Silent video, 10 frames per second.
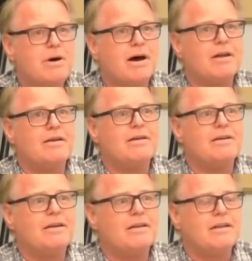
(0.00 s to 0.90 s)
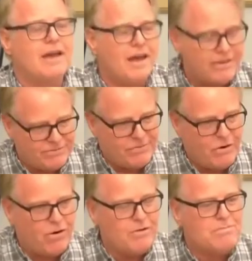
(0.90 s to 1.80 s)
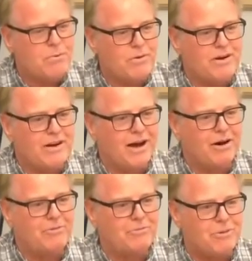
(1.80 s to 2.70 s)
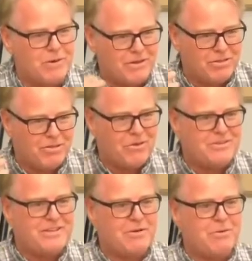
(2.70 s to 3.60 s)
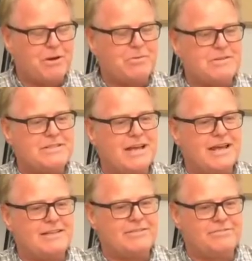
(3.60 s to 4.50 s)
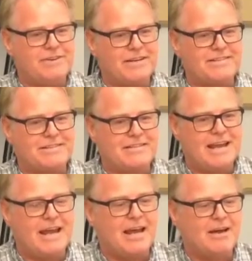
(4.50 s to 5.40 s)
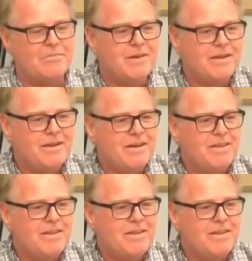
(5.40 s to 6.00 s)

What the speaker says: But as Carden pointed out, when we looked at what it would take to fix the dam,